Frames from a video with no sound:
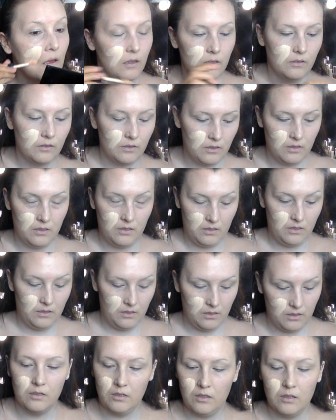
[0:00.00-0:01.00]
So now
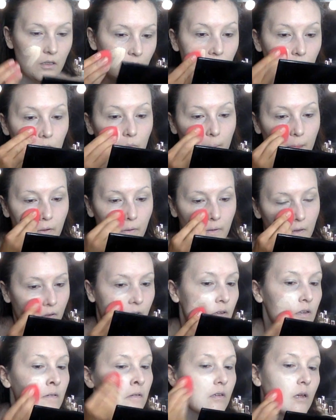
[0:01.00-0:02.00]
I'm going in with
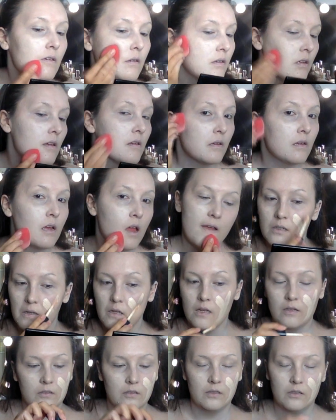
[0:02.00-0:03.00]
my e.l.f.
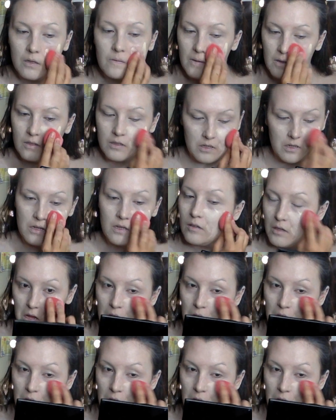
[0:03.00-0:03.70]
concealer, just pretty